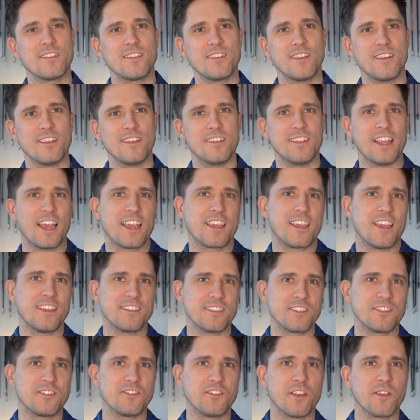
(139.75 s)
Yeah. In that case,
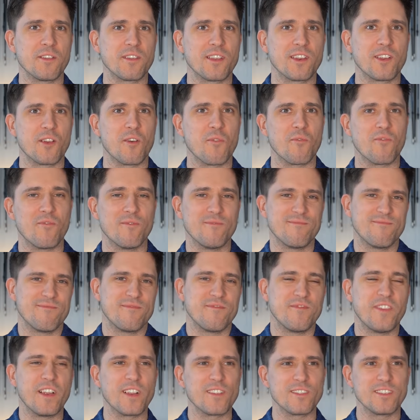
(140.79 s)
it's generally gonna go
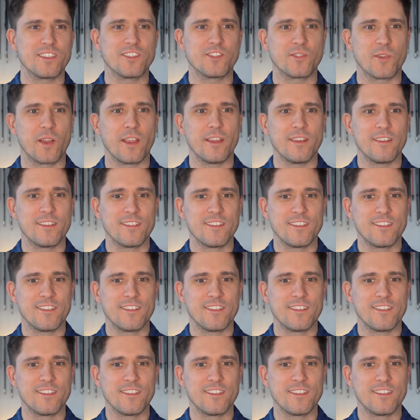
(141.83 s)
fairly straight.